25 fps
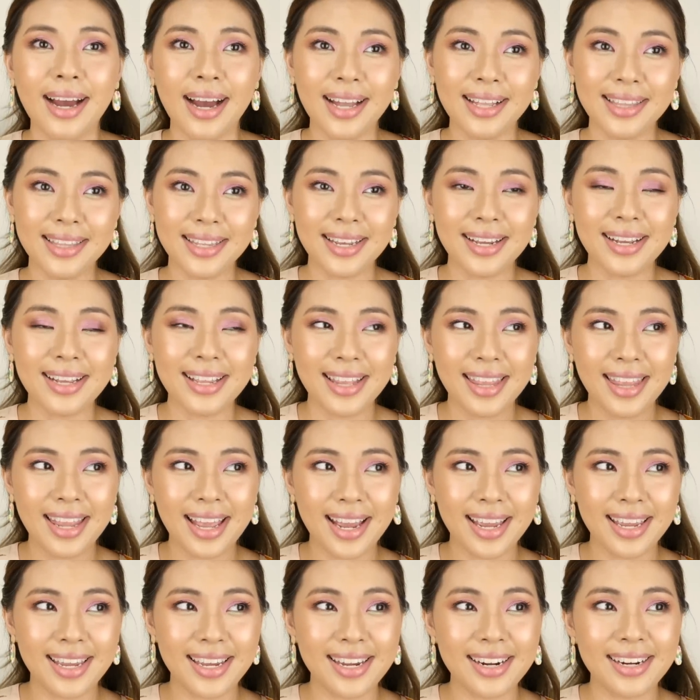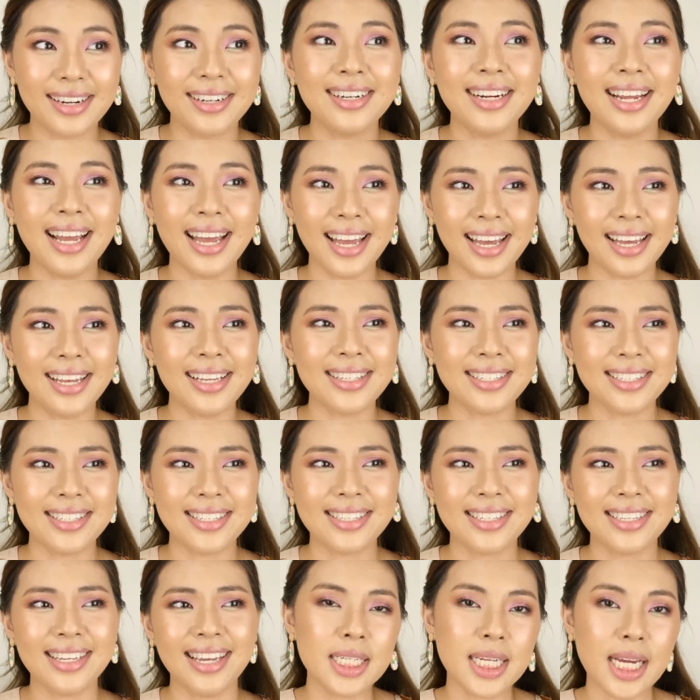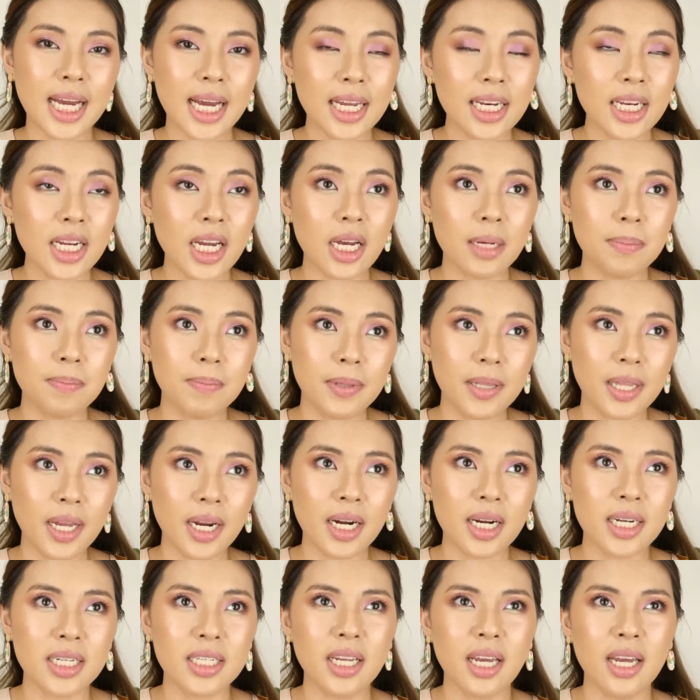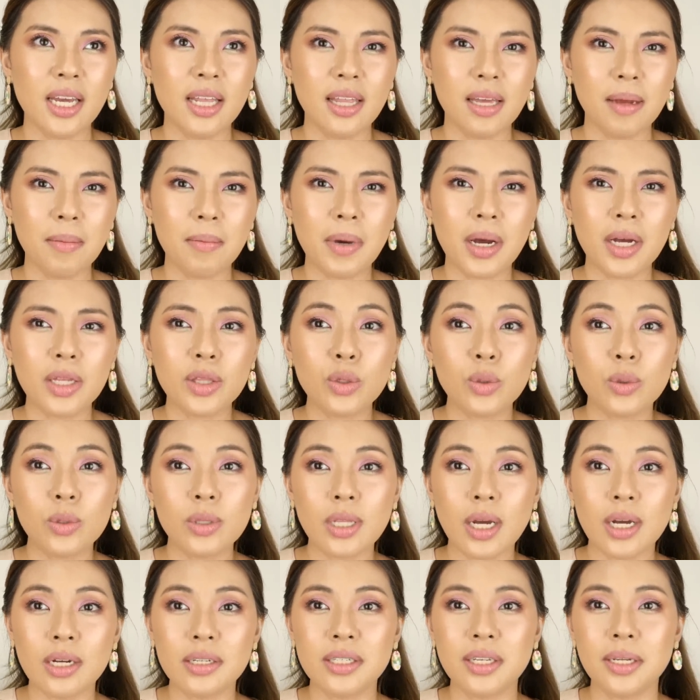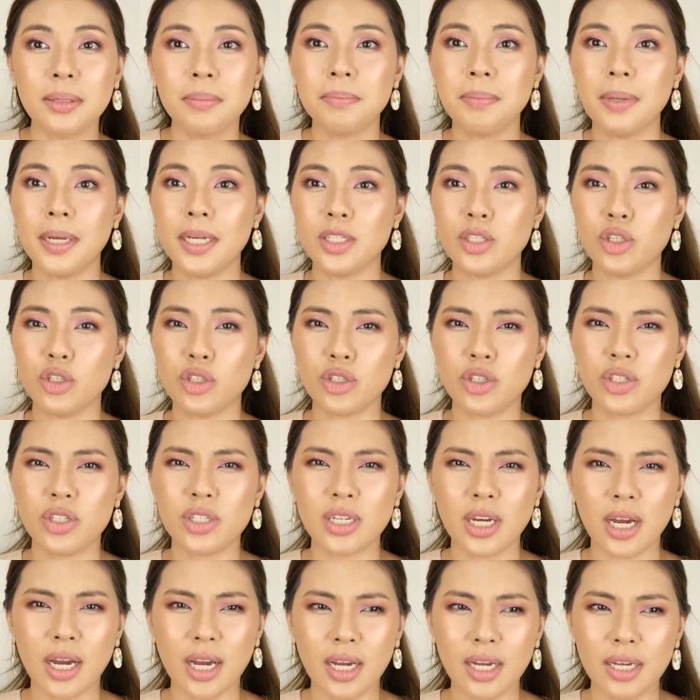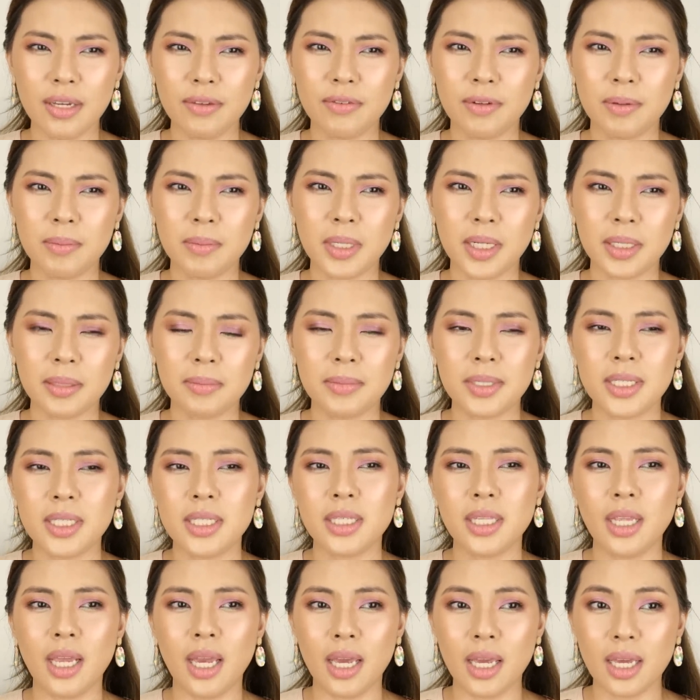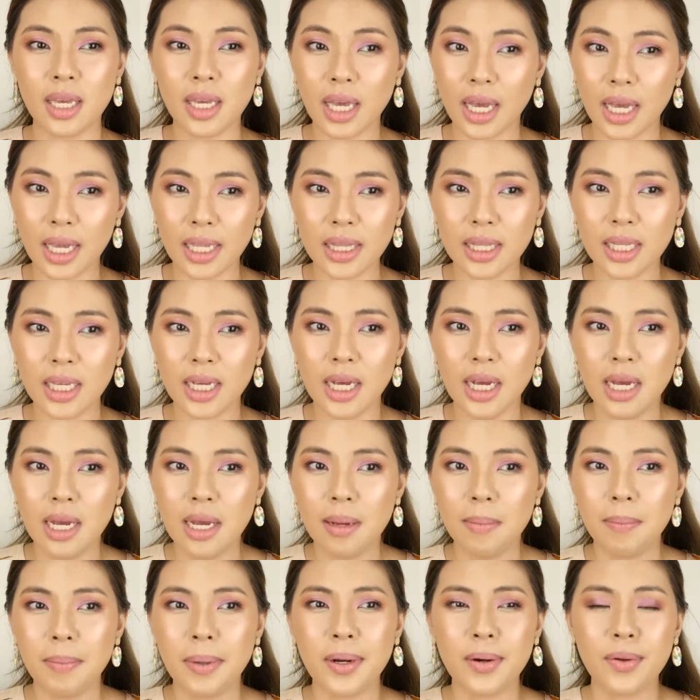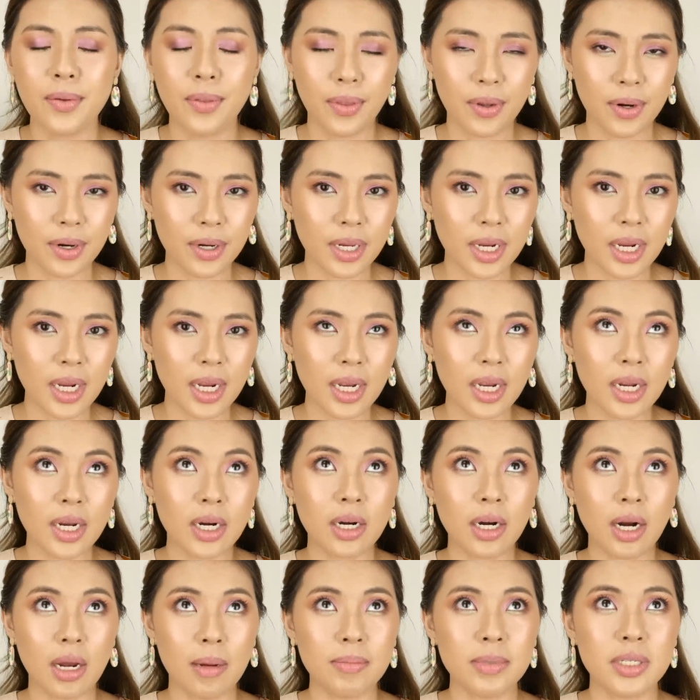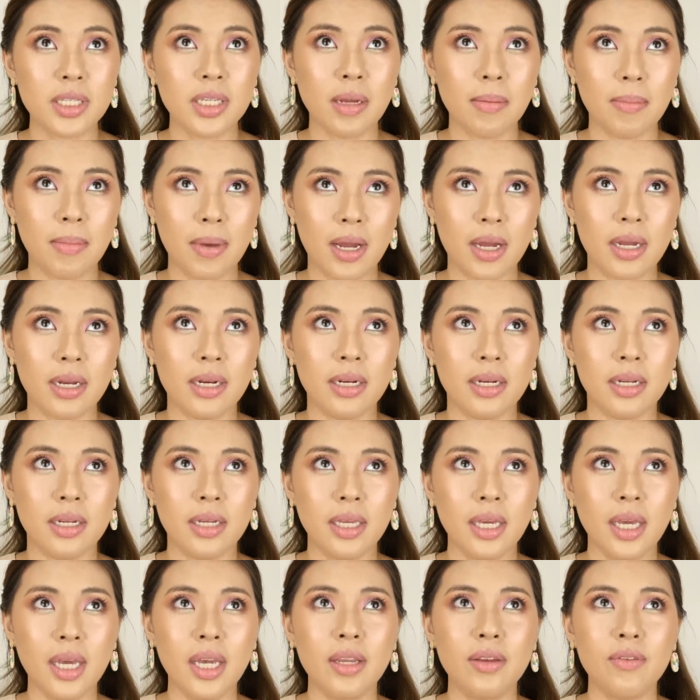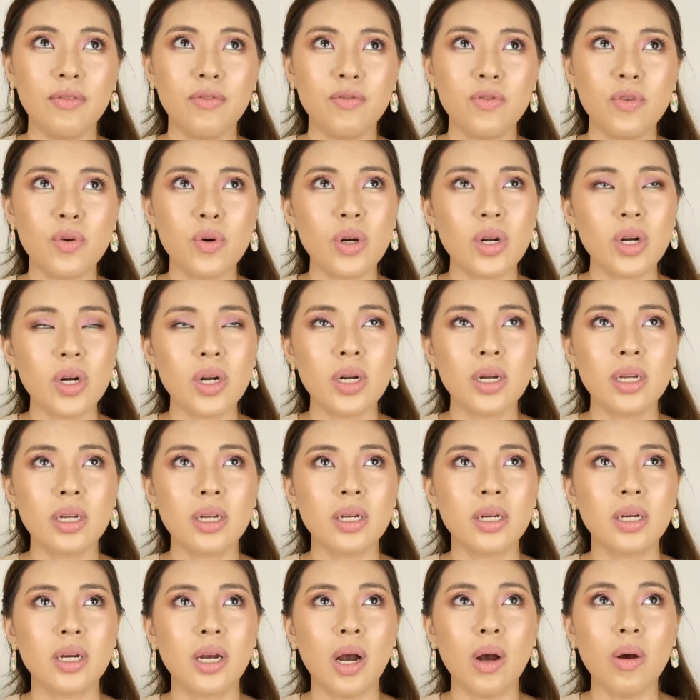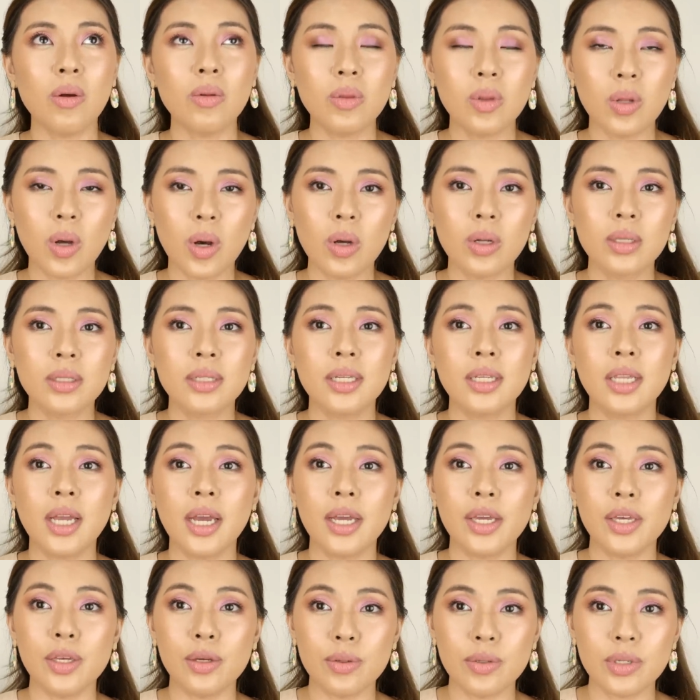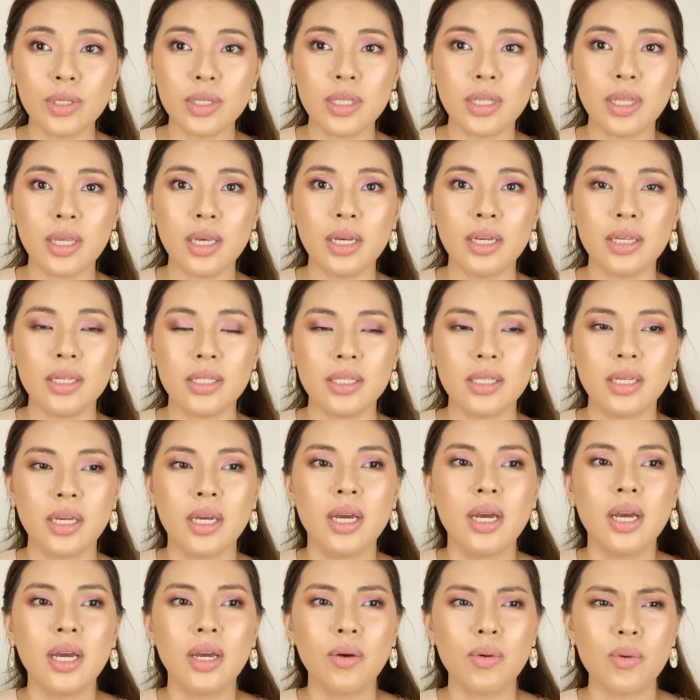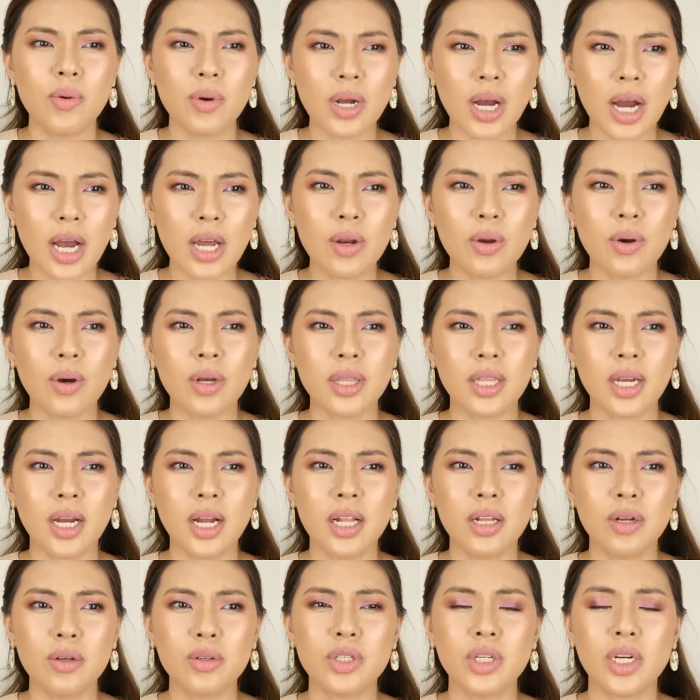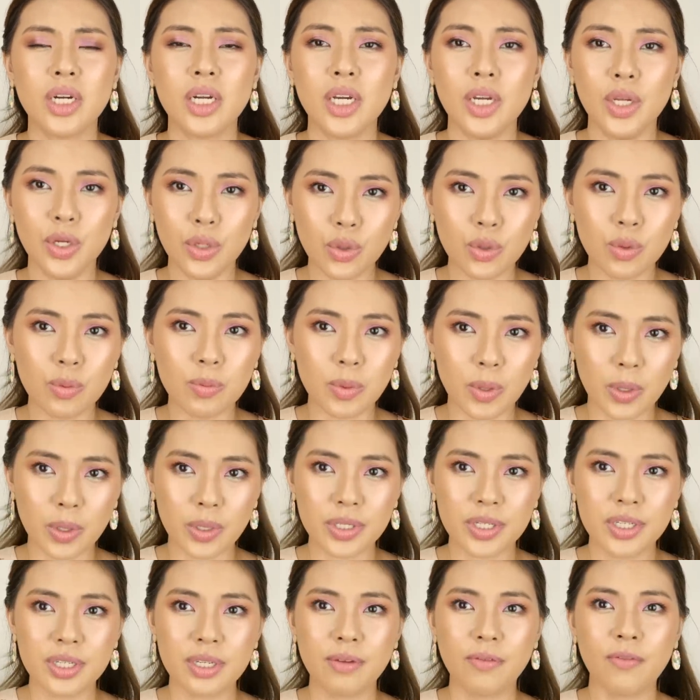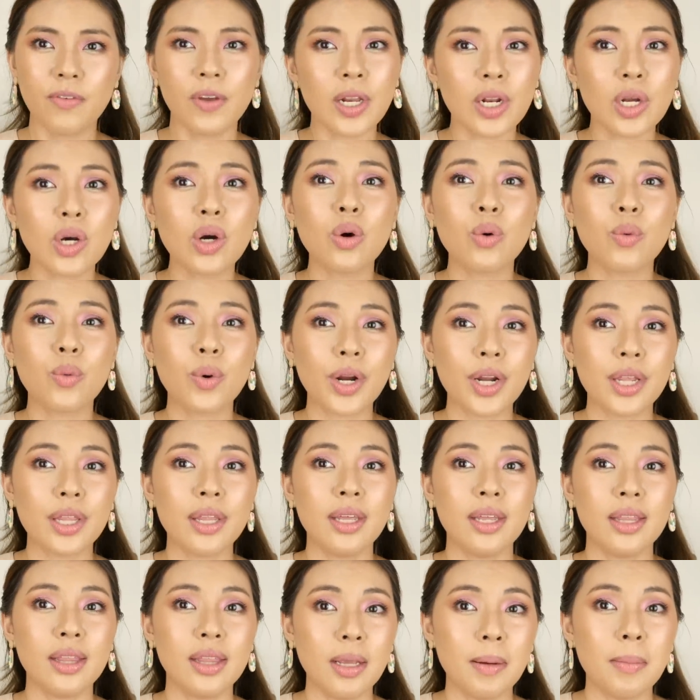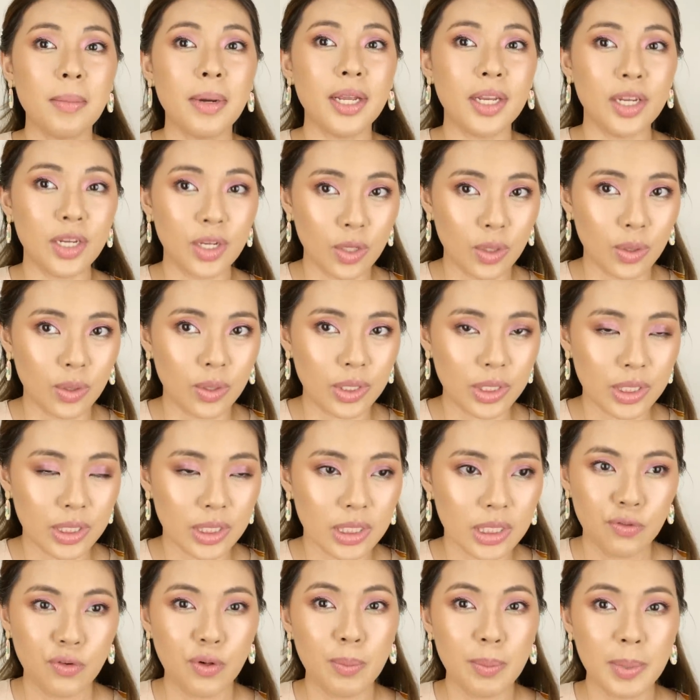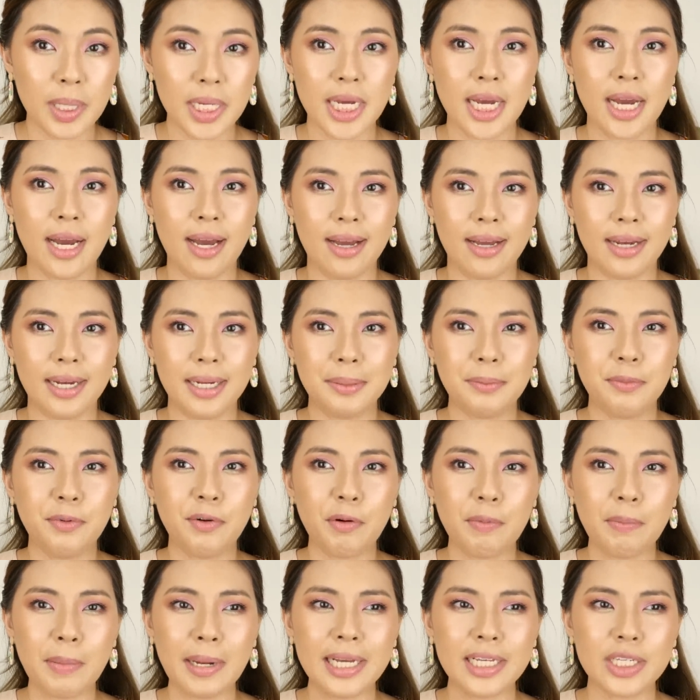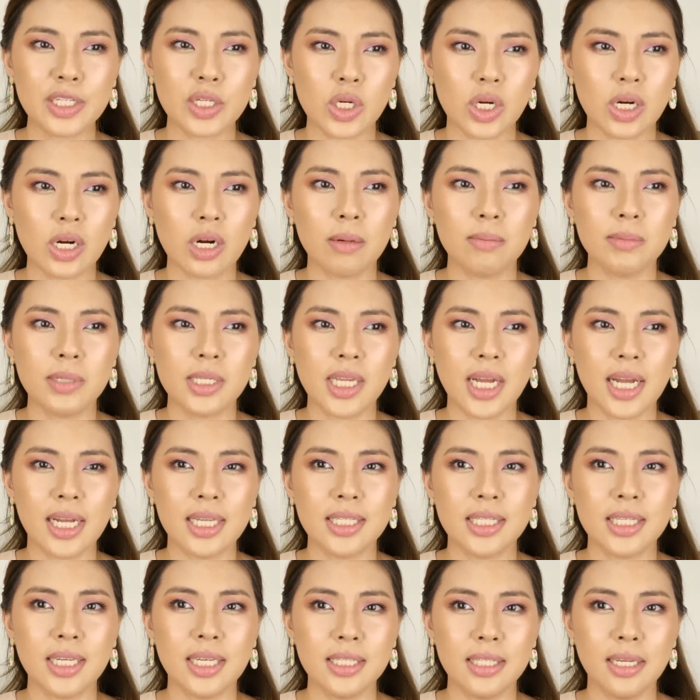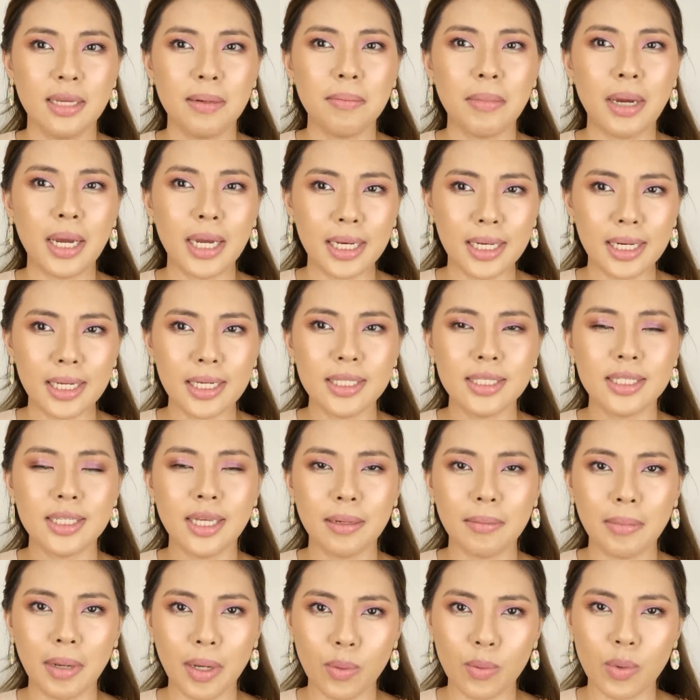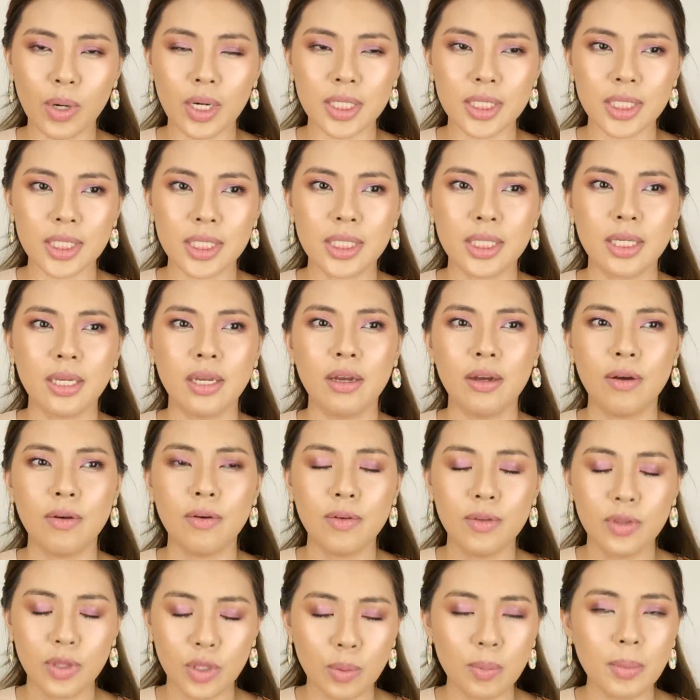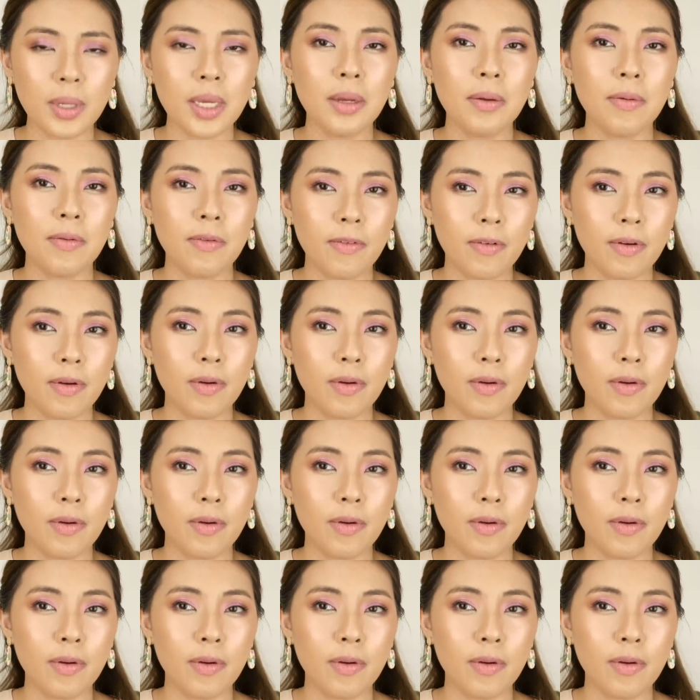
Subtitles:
until the year ends. It's kind of up there kasi I think mga 2,000 pesos siya, if I'm not mistaken. Per 30 grams naman. And for how long that I use this, kung gaano katagal ko siyang inubos, feel ko worth it naman yun. For me ha, for my circumstances and my needs and my wants, to me,